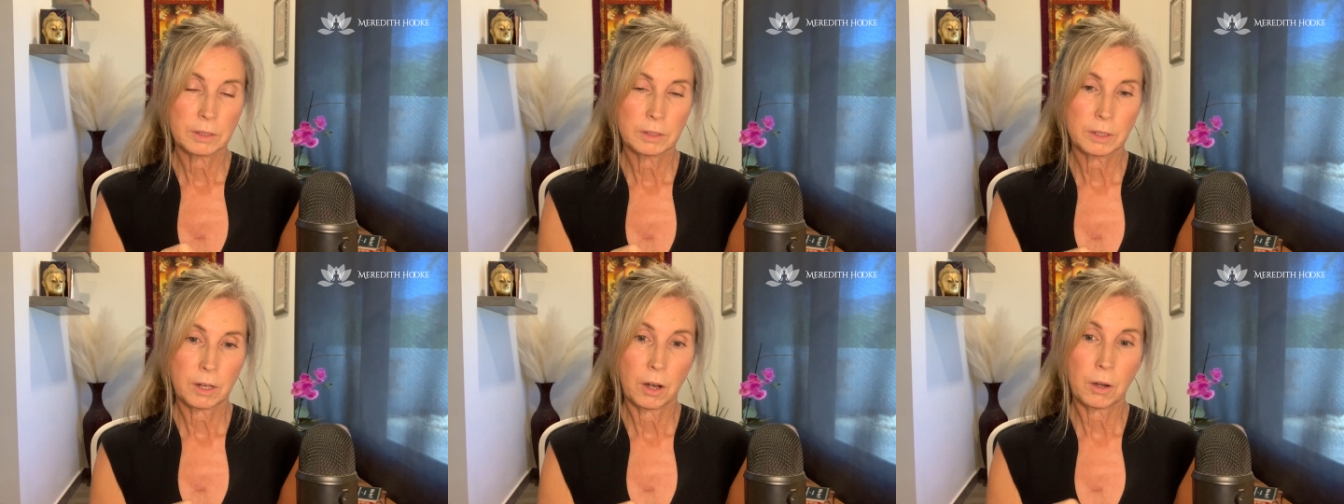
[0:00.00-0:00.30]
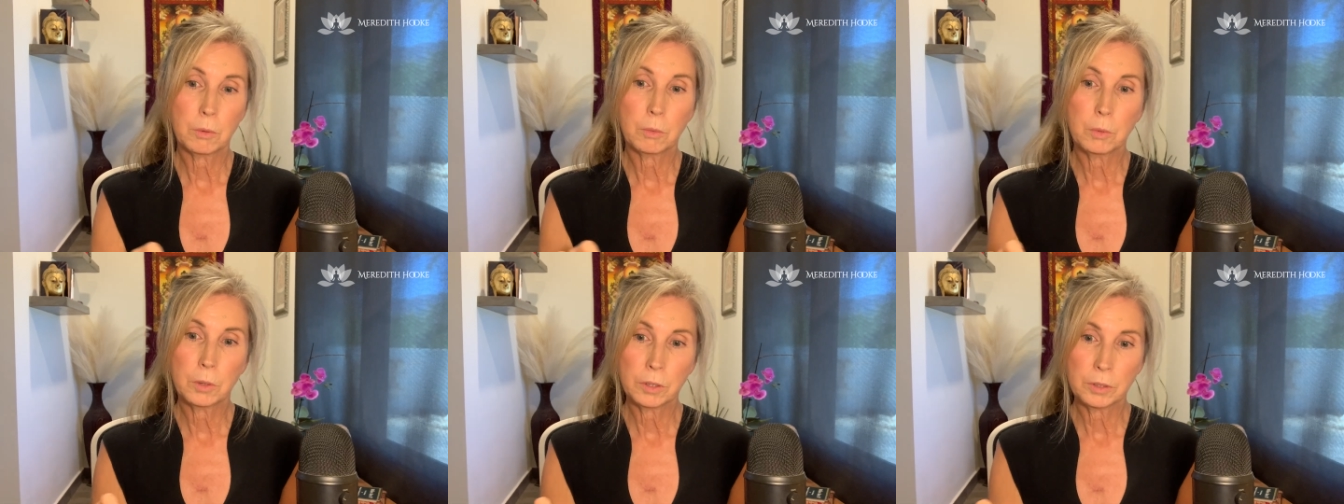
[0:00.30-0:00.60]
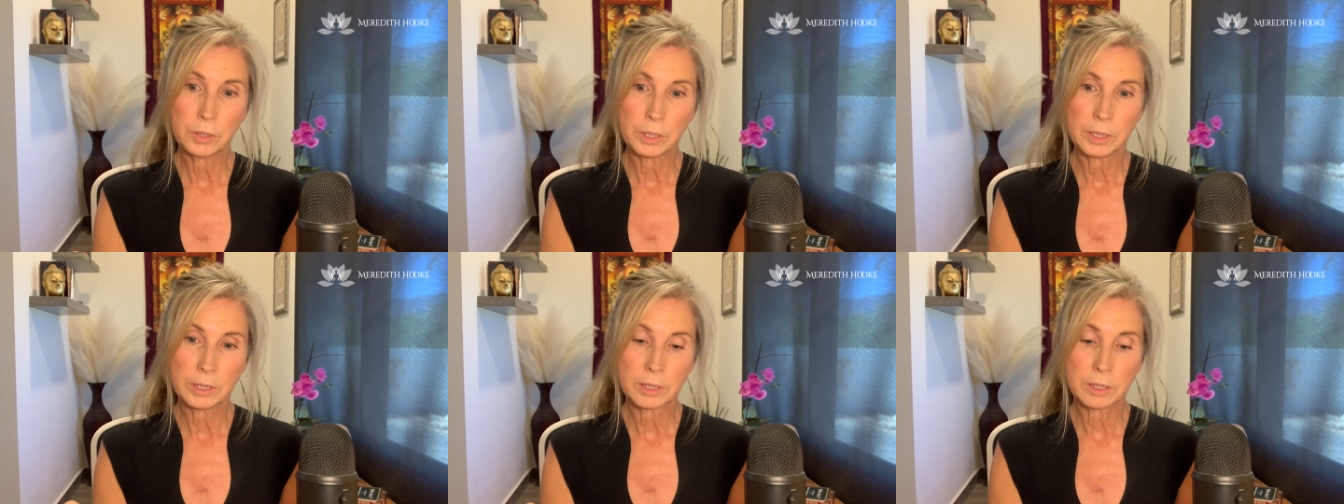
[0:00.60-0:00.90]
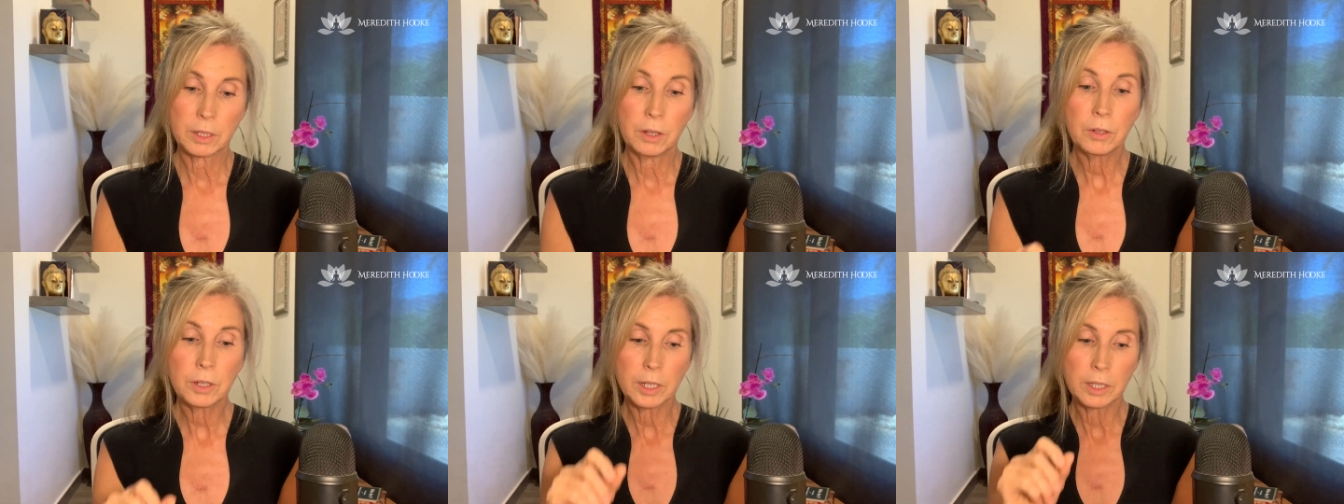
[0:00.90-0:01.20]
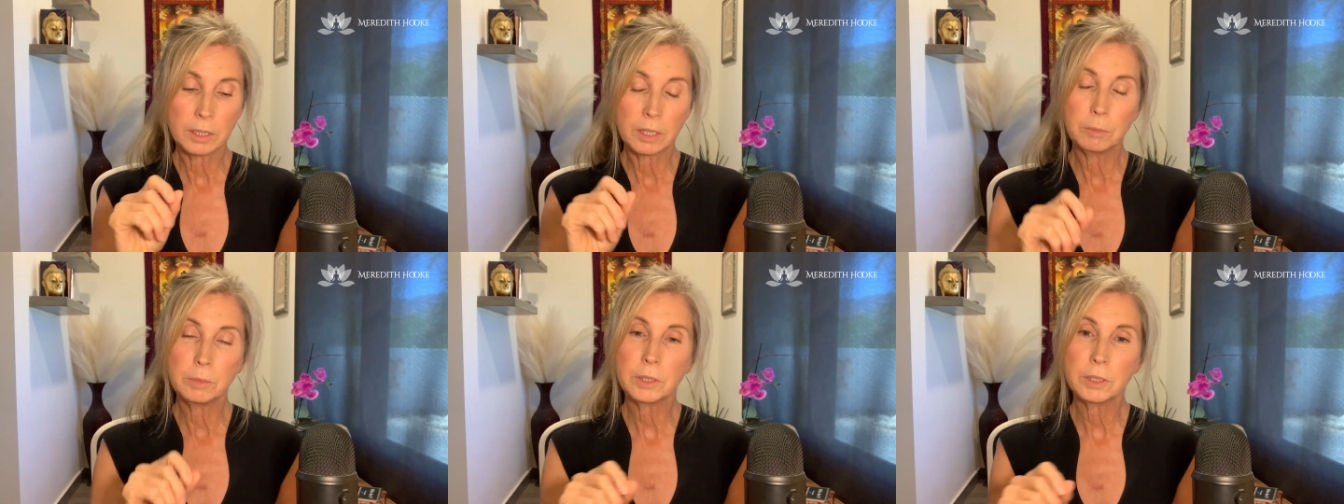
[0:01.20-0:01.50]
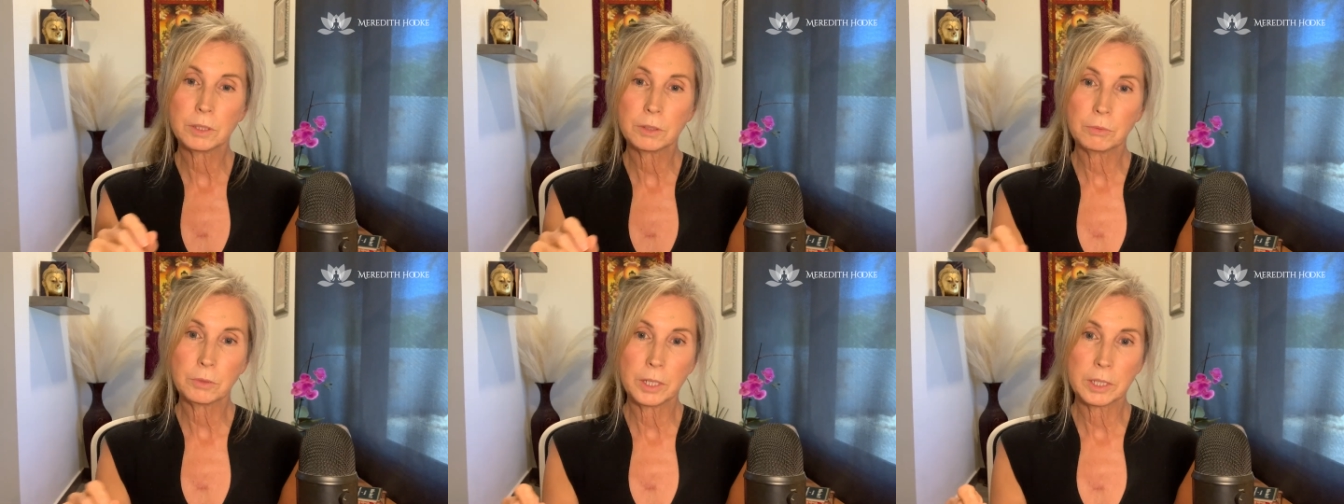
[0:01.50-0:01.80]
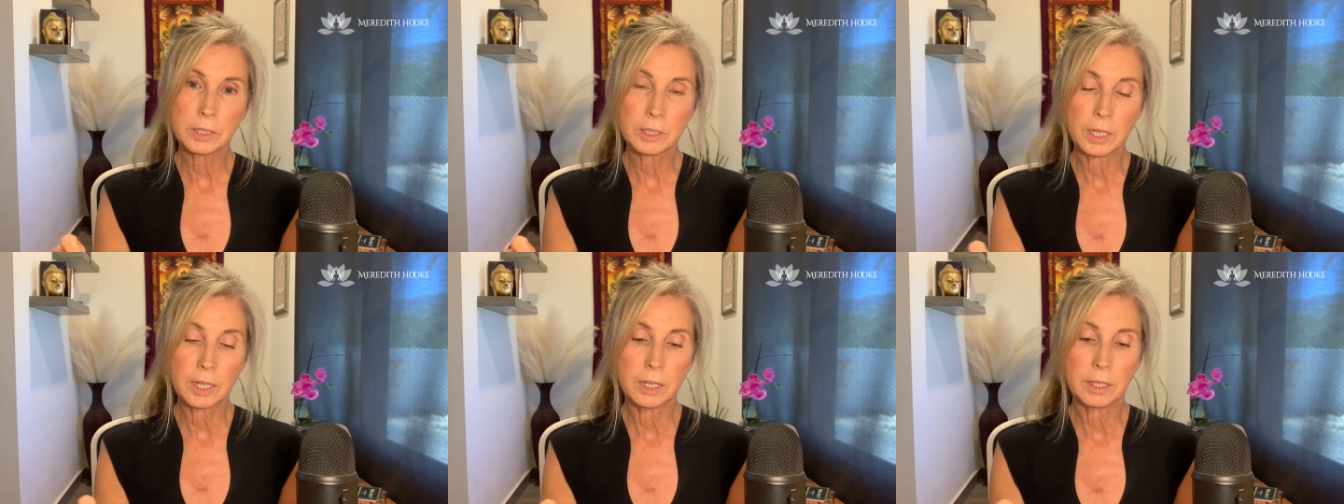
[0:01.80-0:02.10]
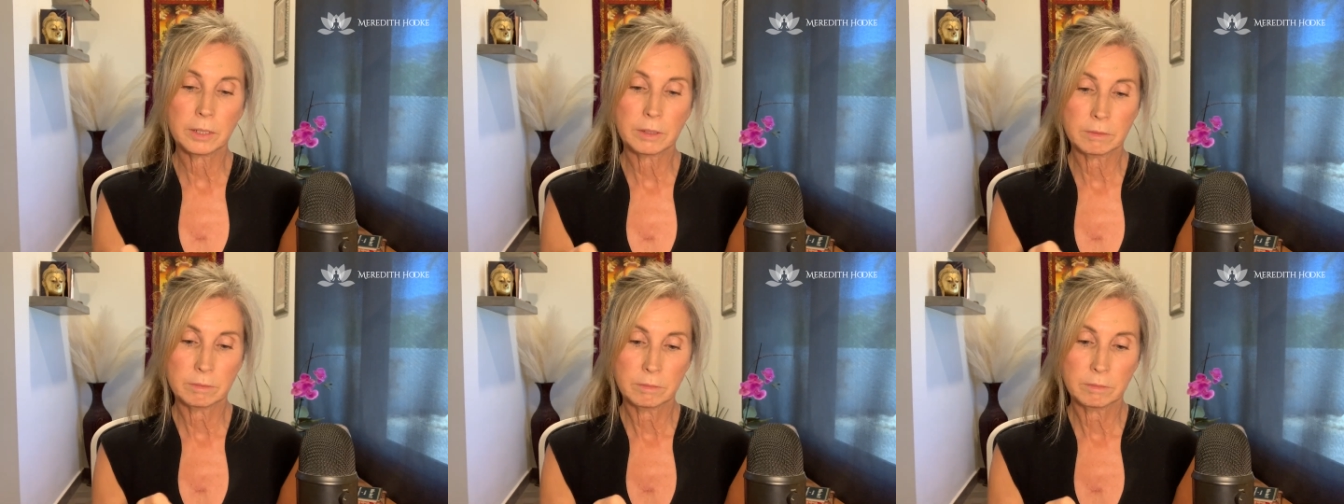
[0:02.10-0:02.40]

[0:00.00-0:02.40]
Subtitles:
our worries, okay, let me just write down